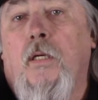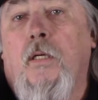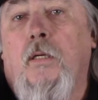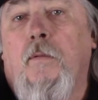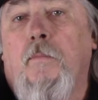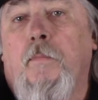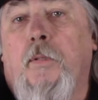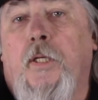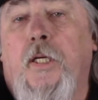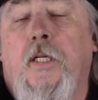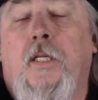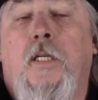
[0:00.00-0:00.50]

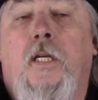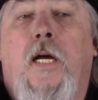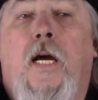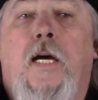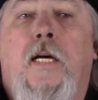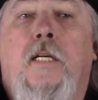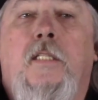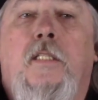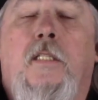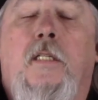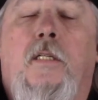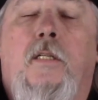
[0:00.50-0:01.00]

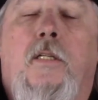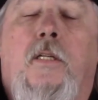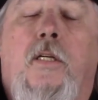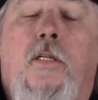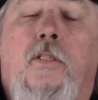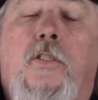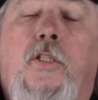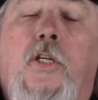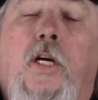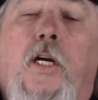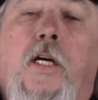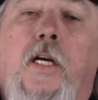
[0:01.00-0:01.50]
Because the
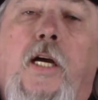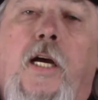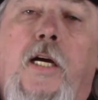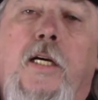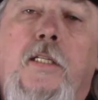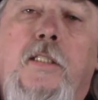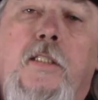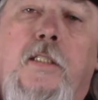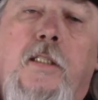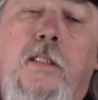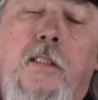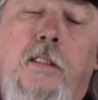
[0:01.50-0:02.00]
check
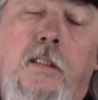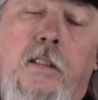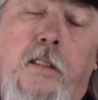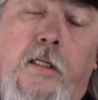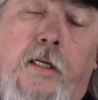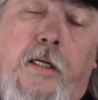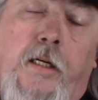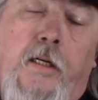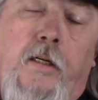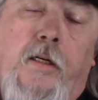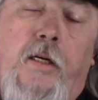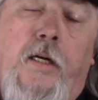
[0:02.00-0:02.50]
has to
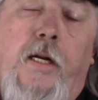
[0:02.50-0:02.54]
clear,